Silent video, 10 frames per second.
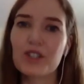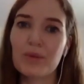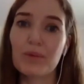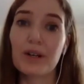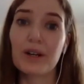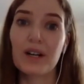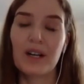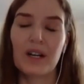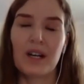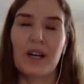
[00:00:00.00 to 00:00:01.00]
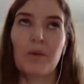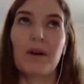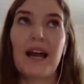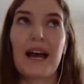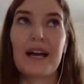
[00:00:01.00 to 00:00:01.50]
we're we're
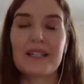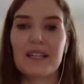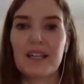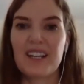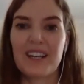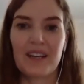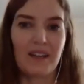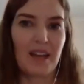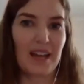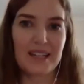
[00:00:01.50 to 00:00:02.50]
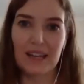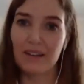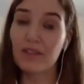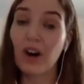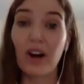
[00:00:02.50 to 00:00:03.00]
handed a deck
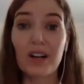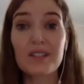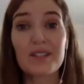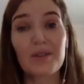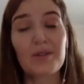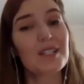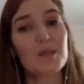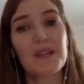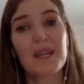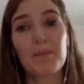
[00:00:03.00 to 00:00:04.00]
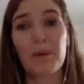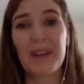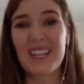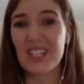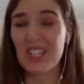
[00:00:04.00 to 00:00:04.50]
of cards so to speak but we
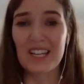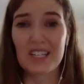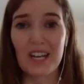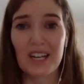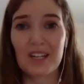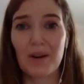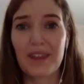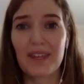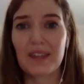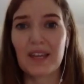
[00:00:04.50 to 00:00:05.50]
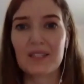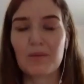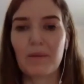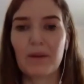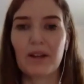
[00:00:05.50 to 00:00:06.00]
can change it you know i think that's
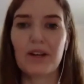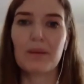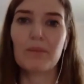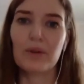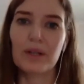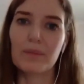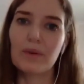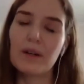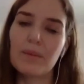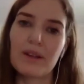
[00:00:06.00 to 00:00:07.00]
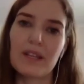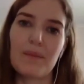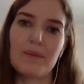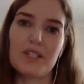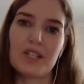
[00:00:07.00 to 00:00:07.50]
what we're learning more and more about the
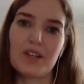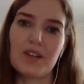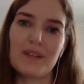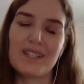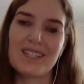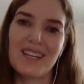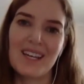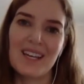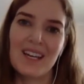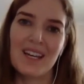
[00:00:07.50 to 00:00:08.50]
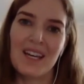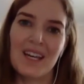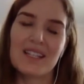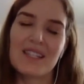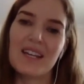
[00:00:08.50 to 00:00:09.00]
epigenome is
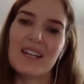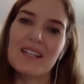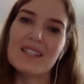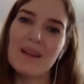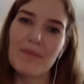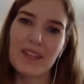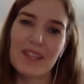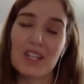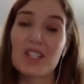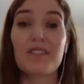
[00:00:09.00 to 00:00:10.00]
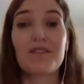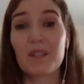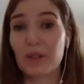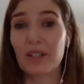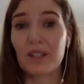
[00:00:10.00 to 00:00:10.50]
is that it is something that's
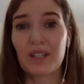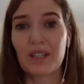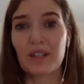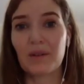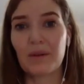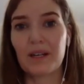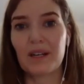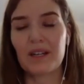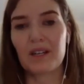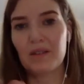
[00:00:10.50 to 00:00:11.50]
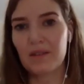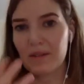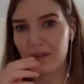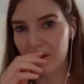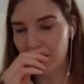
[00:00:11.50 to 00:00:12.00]
shiftable. You know, when you
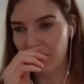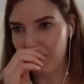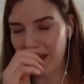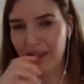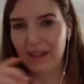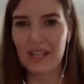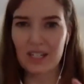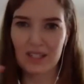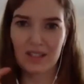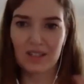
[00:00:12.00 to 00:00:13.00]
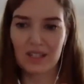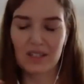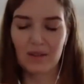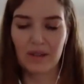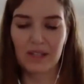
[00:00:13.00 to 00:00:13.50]
use the word methylation, so just
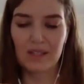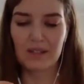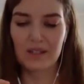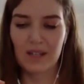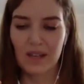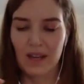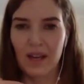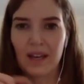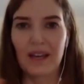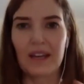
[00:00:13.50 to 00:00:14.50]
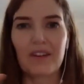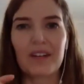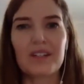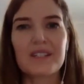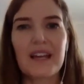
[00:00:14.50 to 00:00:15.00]
so listeners kind of
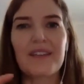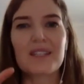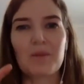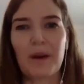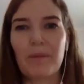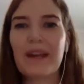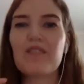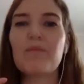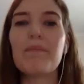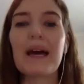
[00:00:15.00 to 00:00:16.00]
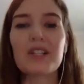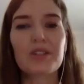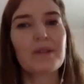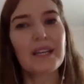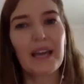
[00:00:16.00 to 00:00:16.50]
understand, that's one way of
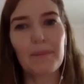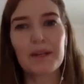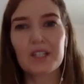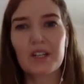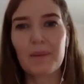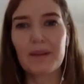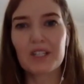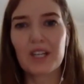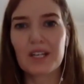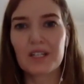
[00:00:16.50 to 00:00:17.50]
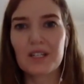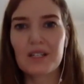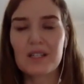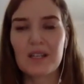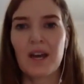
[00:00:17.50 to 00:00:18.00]
measuring epigenomic
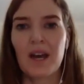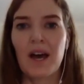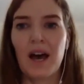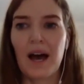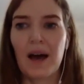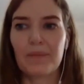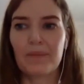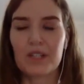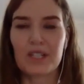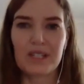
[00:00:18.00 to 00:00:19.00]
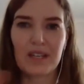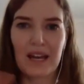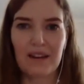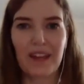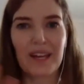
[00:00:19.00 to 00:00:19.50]
changes, um, which is
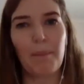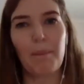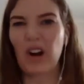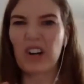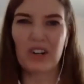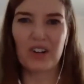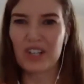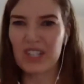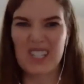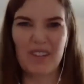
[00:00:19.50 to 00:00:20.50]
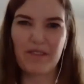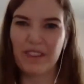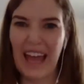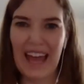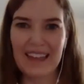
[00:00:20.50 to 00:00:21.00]
kind of like a marker, just a
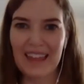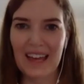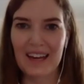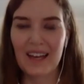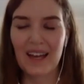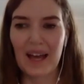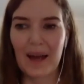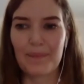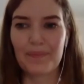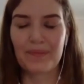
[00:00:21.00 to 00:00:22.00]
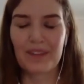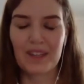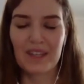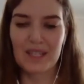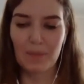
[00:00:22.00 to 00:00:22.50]
flag that um,
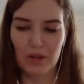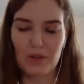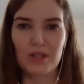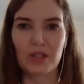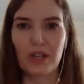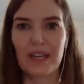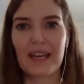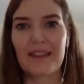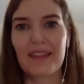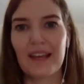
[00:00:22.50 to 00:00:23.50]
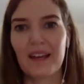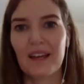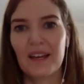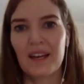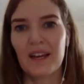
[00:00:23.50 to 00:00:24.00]
that someone who's looking at the
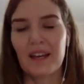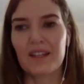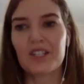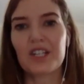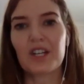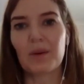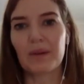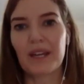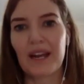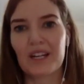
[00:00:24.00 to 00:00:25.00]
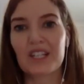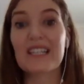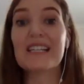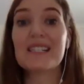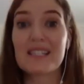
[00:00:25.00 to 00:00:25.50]
the genome can
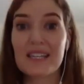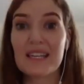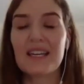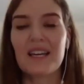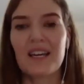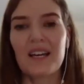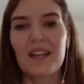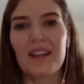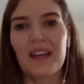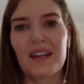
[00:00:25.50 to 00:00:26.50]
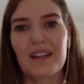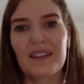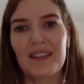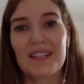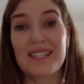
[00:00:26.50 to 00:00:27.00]
actually see that
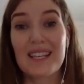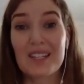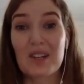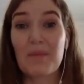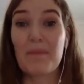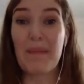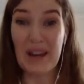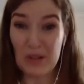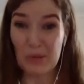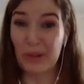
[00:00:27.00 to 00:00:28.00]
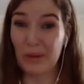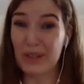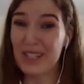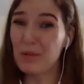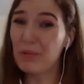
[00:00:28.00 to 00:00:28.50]
that these things are measurable,
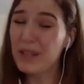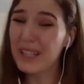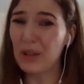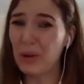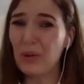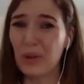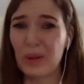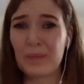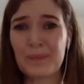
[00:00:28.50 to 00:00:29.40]
which is really cool.